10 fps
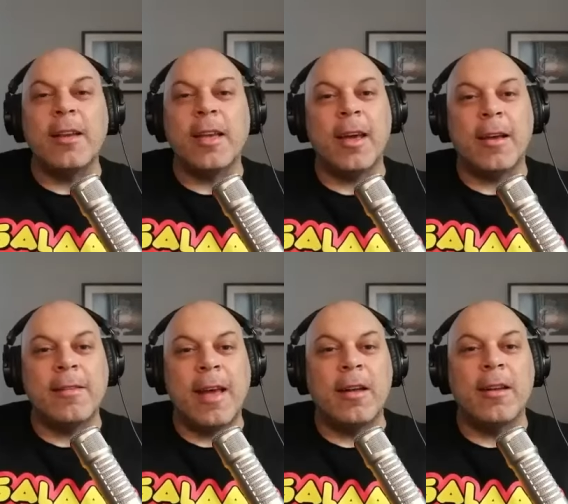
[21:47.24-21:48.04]
kick
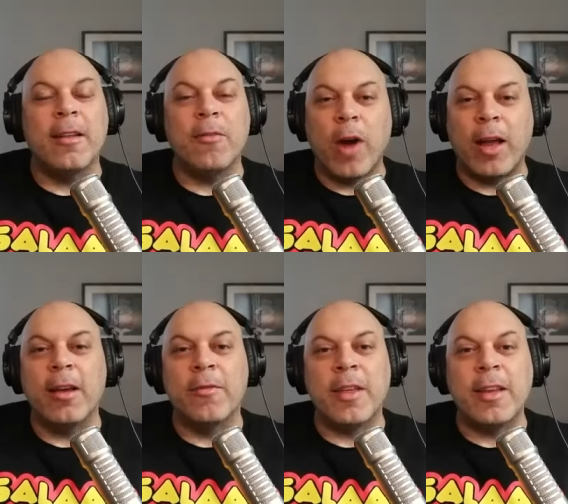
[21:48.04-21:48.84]
us out, and, right?
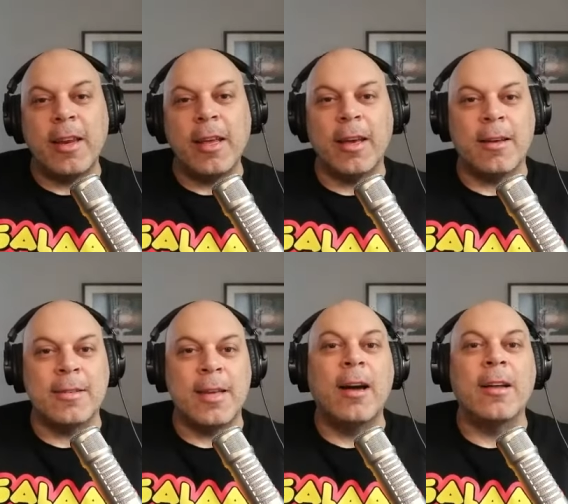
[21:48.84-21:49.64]
If they didn't kick
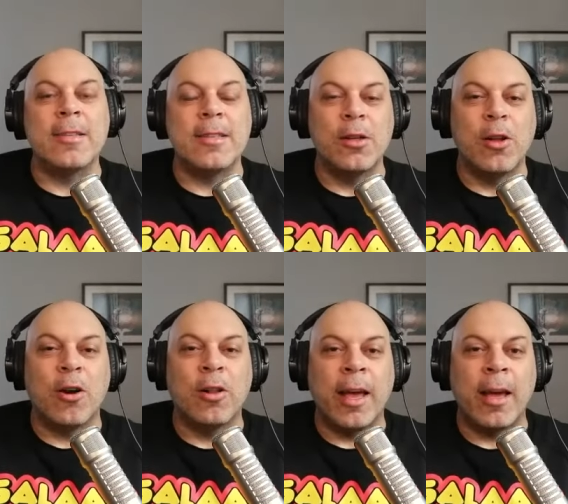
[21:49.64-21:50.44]
us out and steal
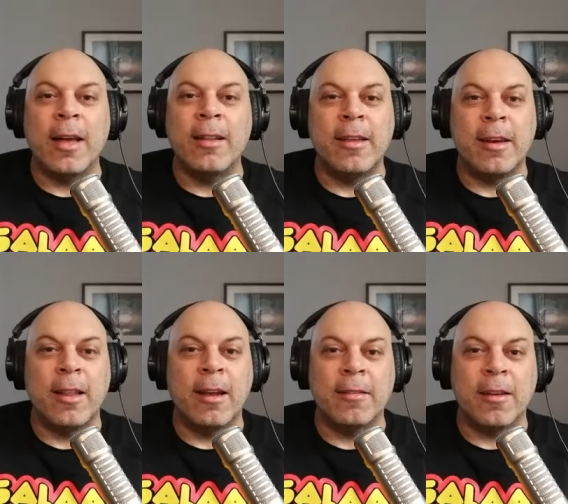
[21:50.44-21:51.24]
our land and didn't
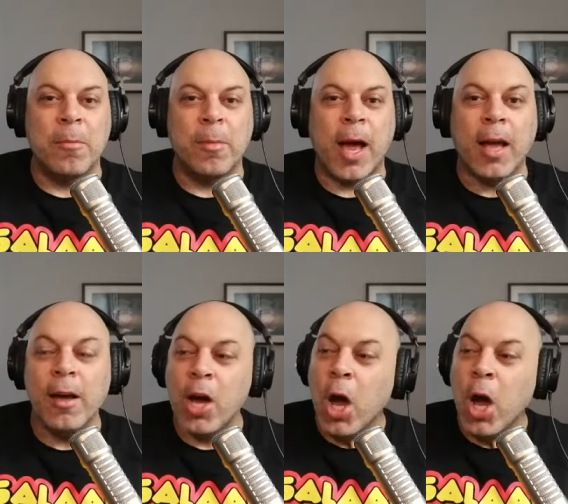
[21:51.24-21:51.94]
let us come back,